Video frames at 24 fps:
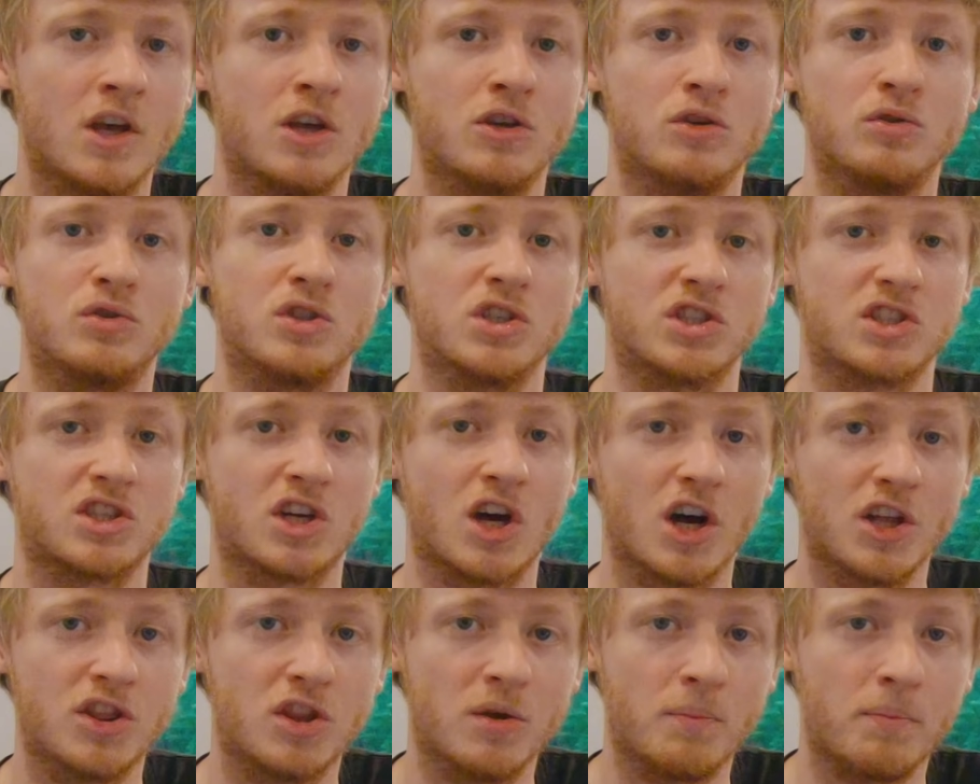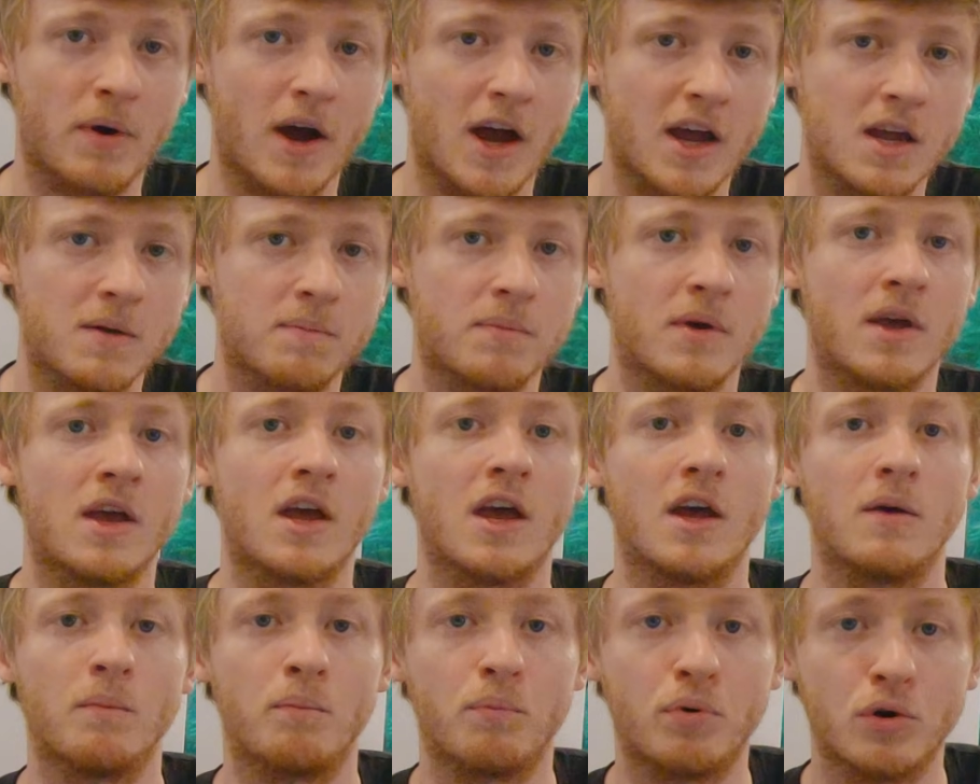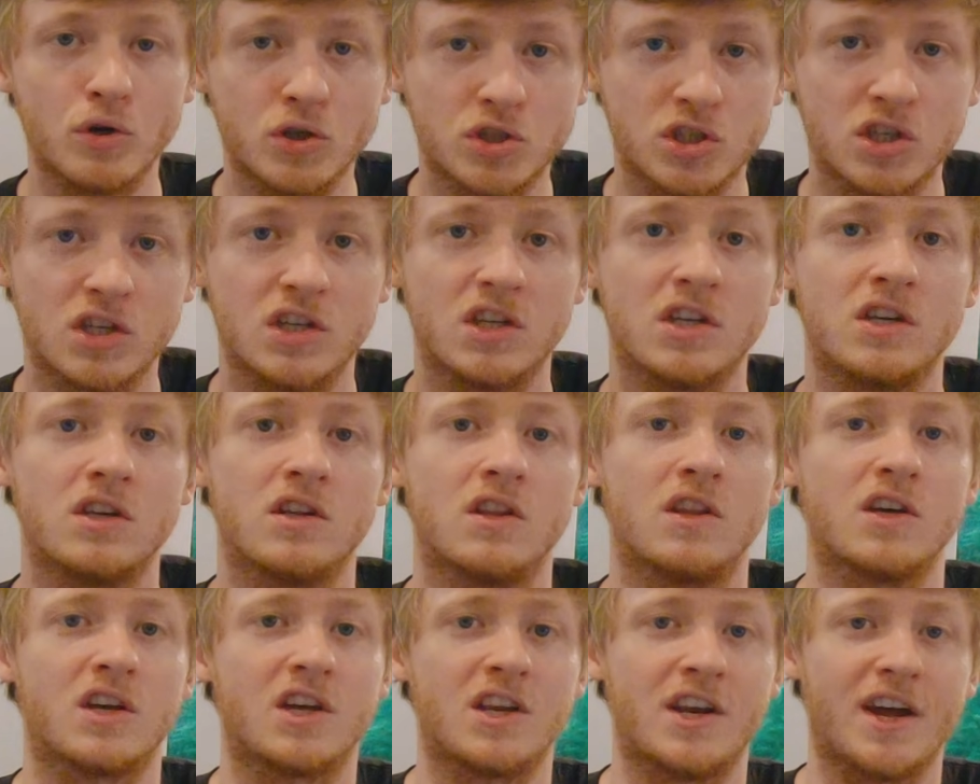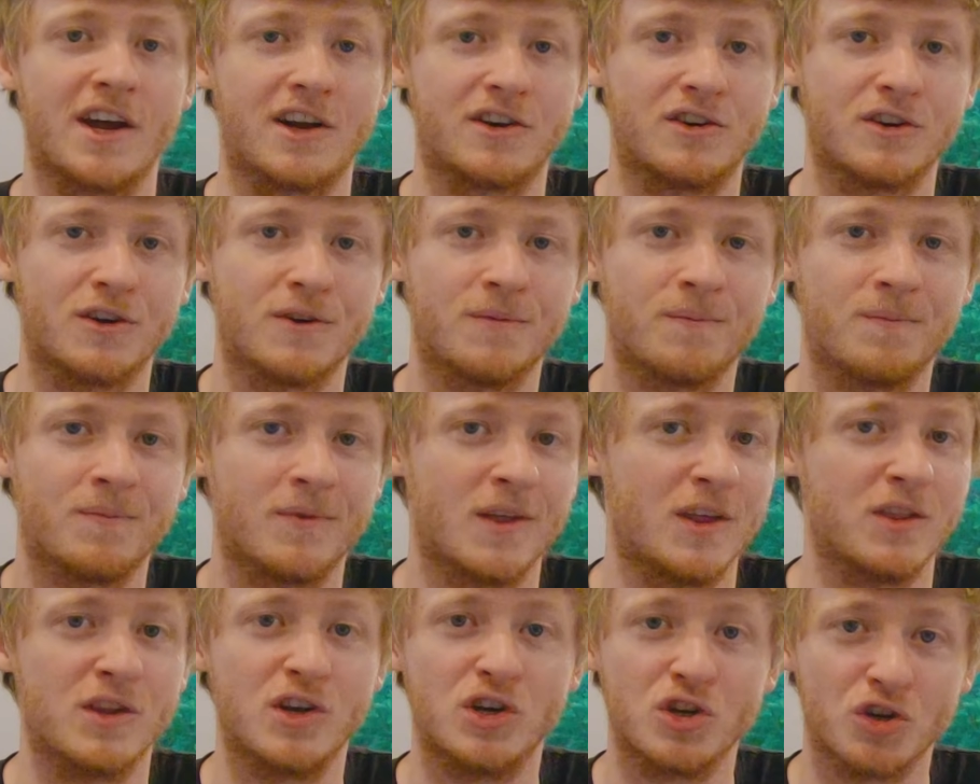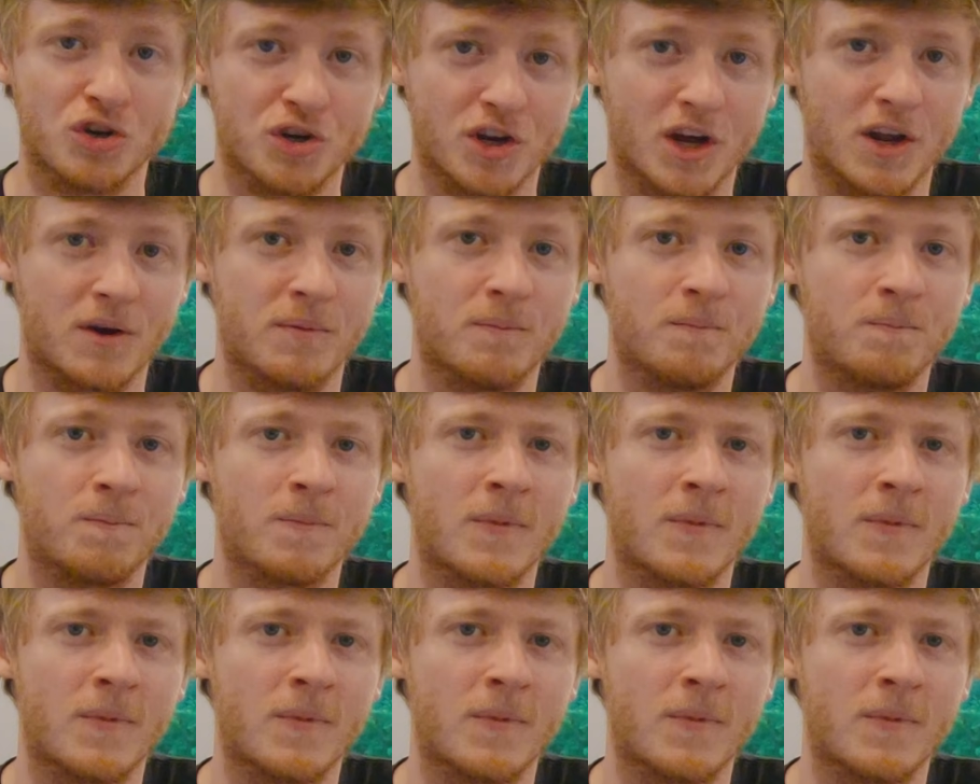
You just cut the pipe and push it into the connector, and then you're done.